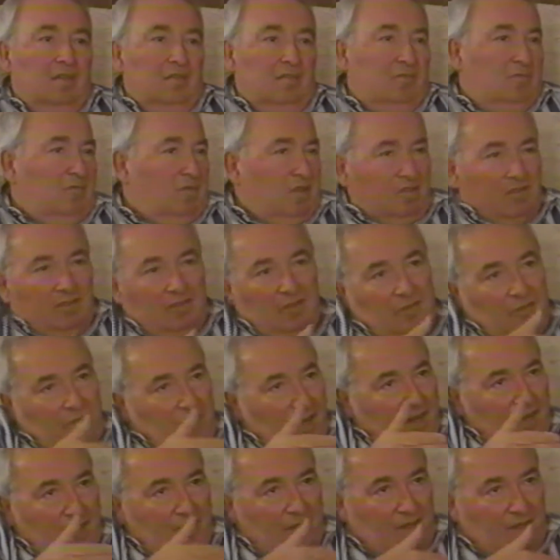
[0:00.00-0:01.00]
Wasn't
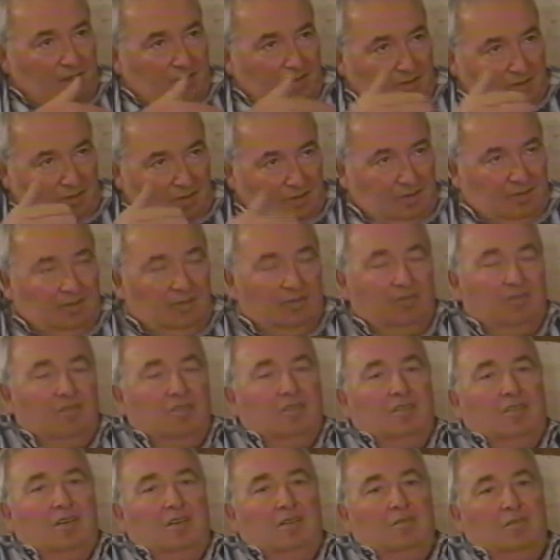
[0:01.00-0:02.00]
far. So
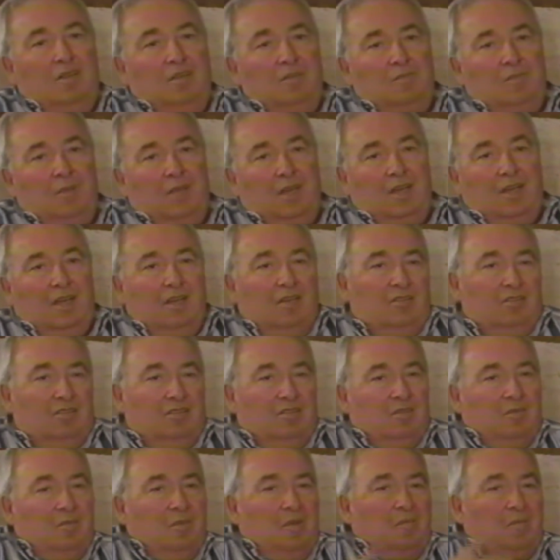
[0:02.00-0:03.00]
I went back. I
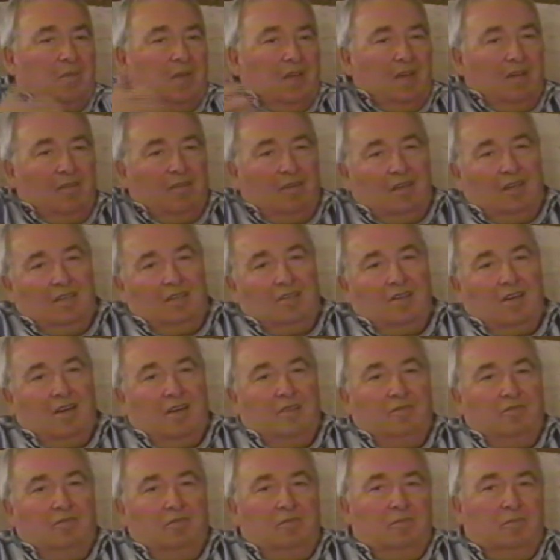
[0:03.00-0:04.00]
don't remember how I
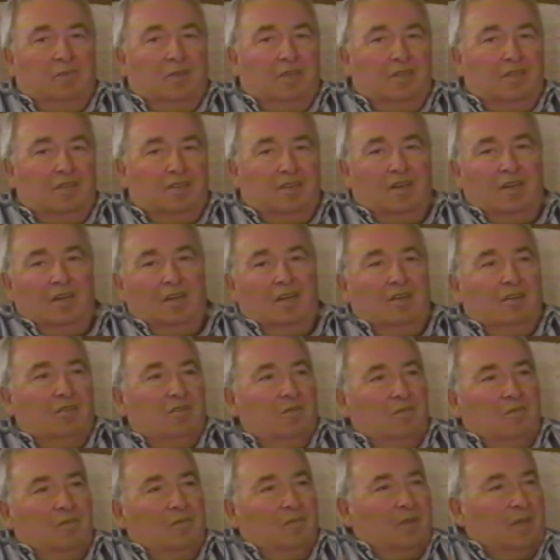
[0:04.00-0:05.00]
traveled by train
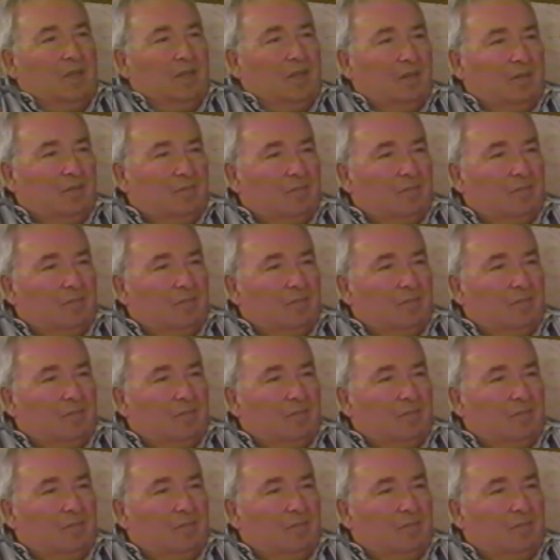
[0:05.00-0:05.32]
all the way.